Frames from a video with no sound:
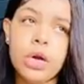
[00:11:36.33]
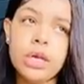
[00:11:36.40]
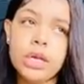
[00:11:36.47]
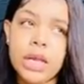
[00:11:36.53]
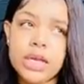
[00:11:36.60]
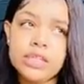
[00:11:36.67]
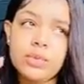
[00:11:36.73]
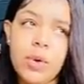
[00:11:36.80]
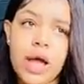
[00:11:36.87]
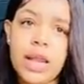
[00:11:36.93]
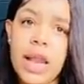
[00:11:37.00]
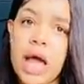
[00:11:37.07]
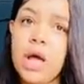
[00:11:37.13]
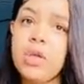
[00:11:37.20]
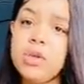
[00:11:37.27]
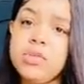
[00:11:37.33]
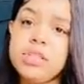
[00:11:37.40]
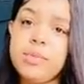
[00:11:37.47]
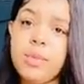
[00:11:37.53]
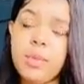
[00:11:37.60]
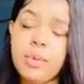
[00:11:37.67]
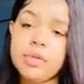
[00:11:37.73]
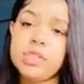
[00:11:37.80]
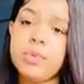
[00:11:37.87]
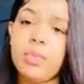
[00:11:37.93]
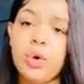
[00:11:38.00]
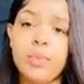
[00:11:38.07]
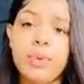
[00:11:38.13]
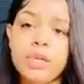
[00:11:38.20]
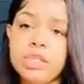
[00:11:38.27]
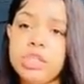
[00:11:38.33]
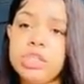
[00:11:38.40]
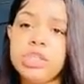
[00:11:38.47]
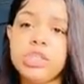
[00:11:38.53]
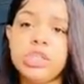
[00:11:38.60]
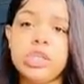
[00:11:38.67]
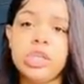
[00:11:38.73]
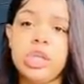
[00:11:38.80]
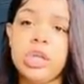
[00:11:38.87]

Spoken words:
That's why now you see me posting more pictures.